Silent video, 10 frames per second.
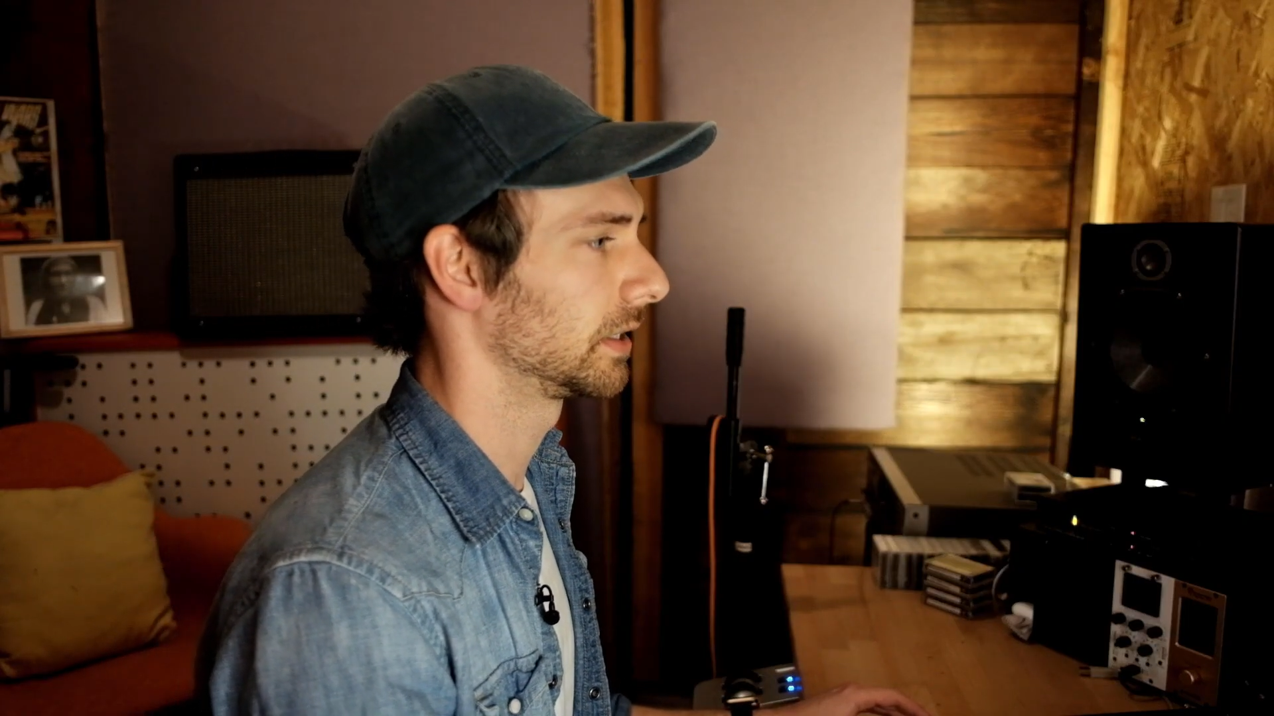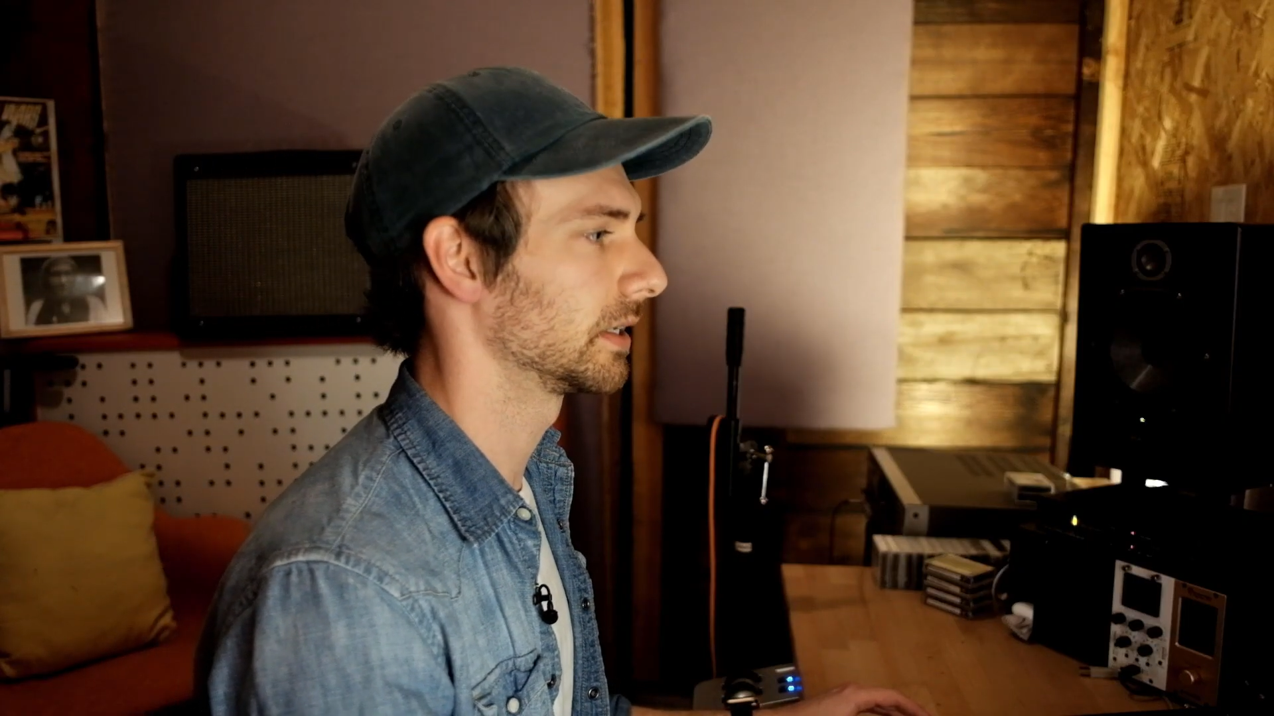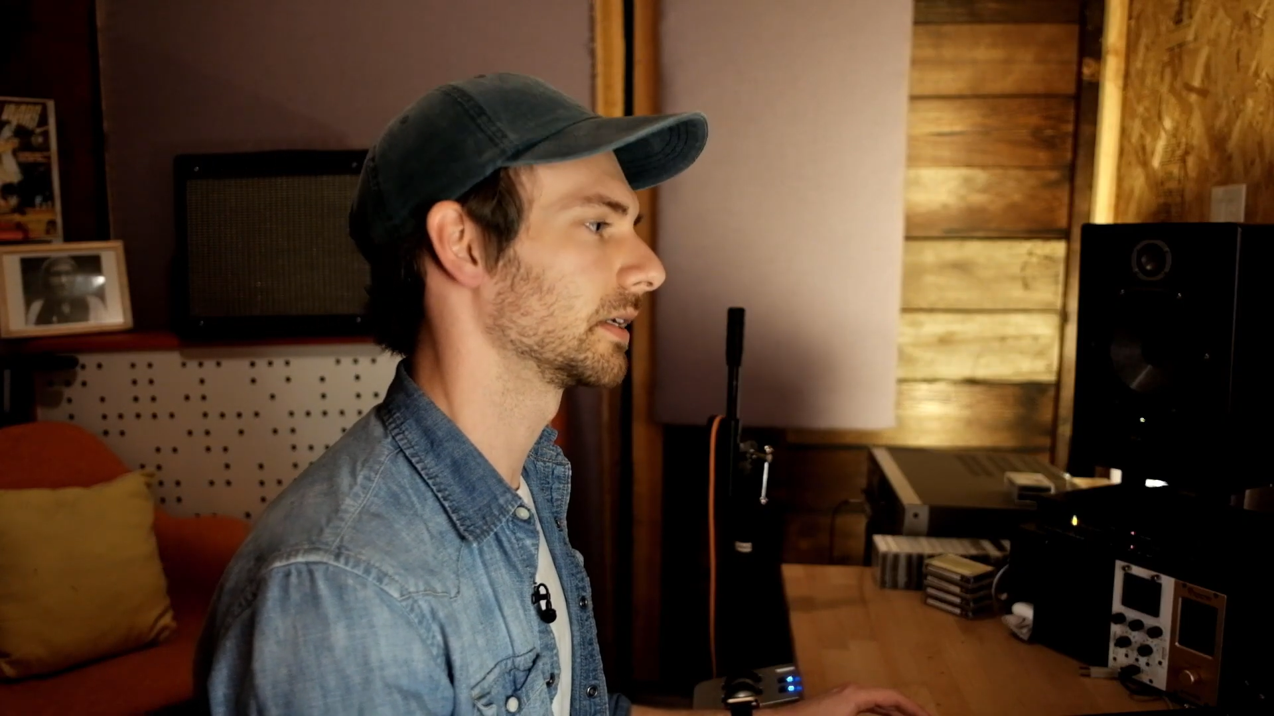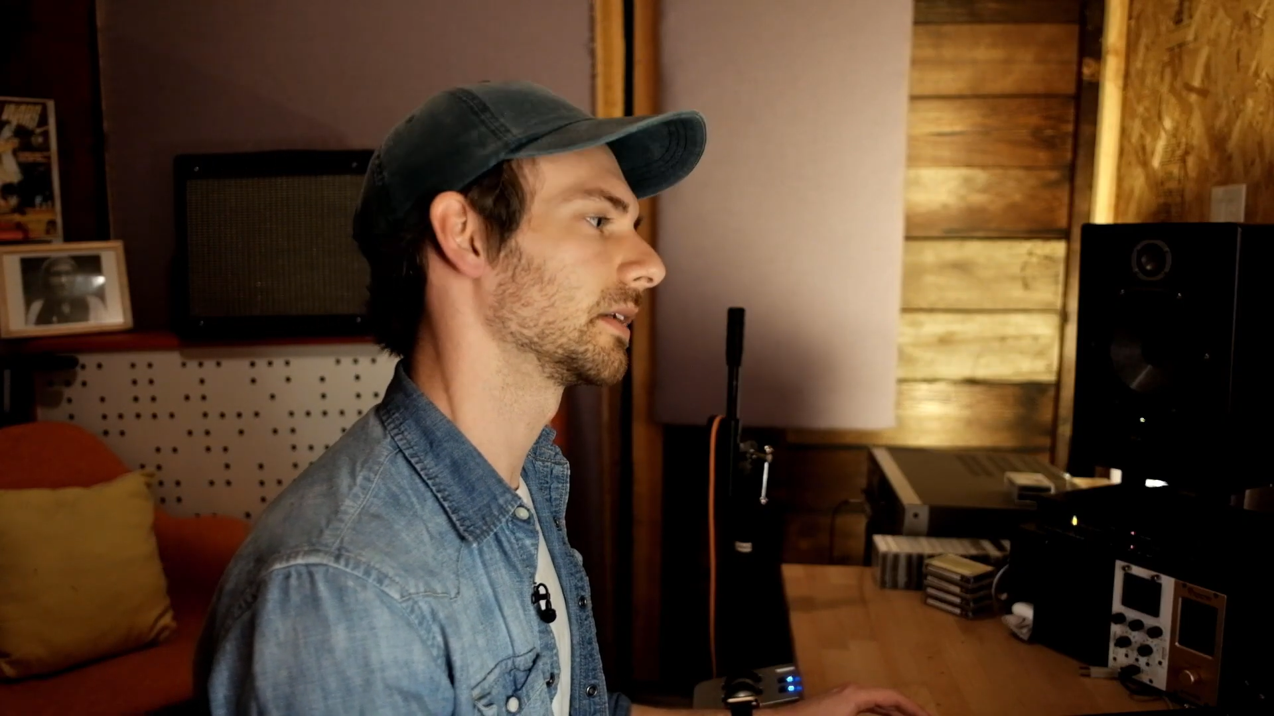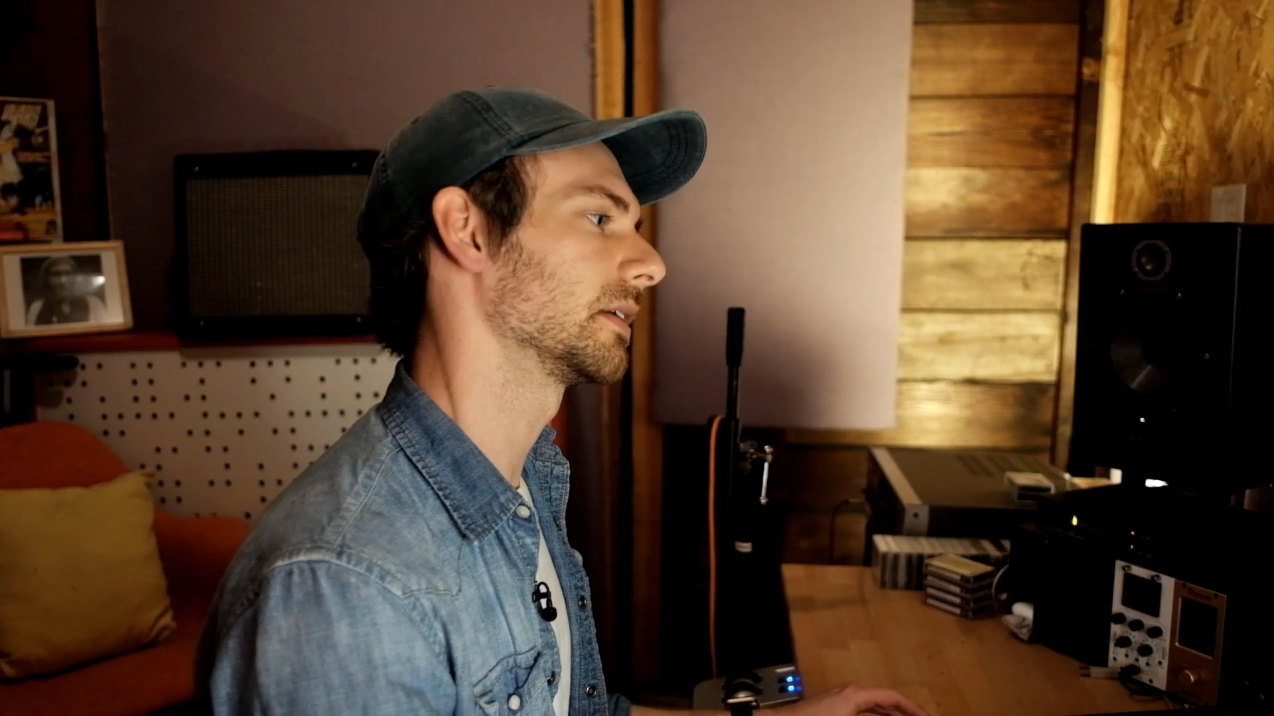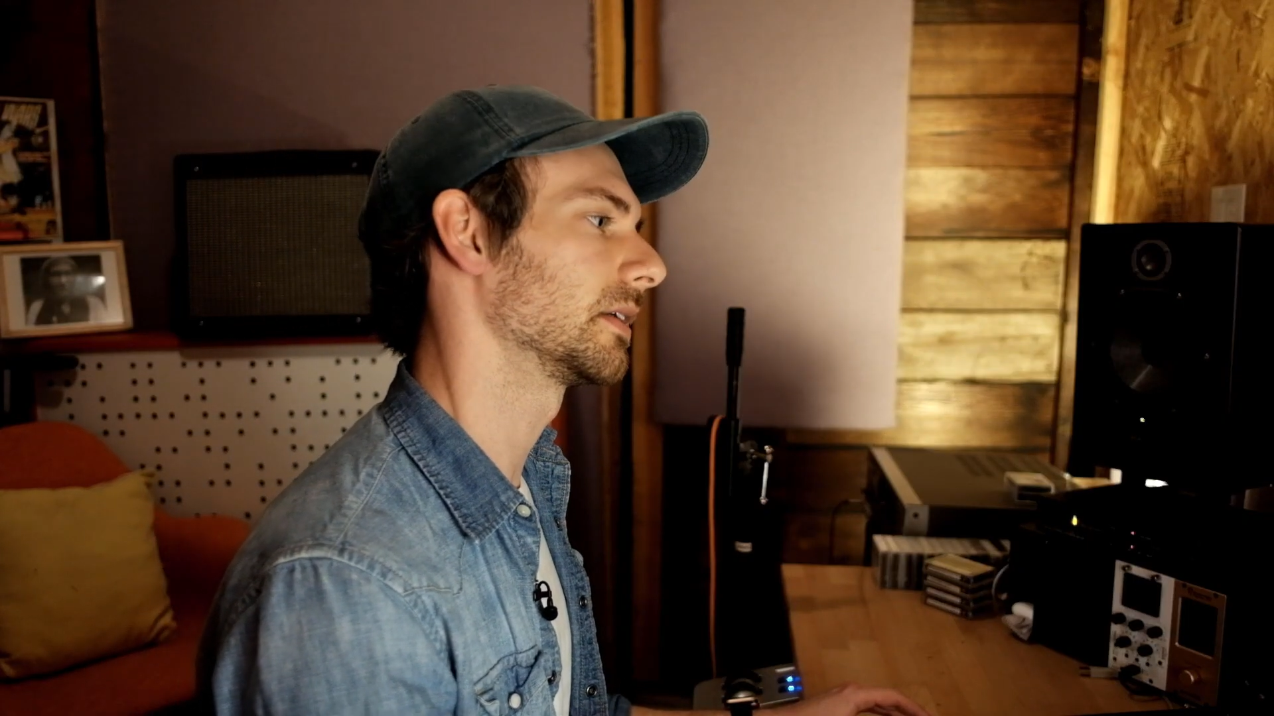get